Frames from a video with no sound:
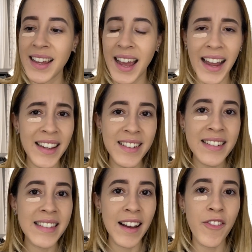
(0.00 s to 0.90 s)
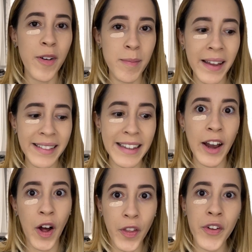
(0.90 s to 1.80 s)
I could just tell from like the
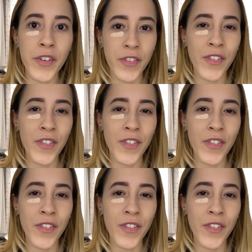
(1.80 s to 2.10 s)
other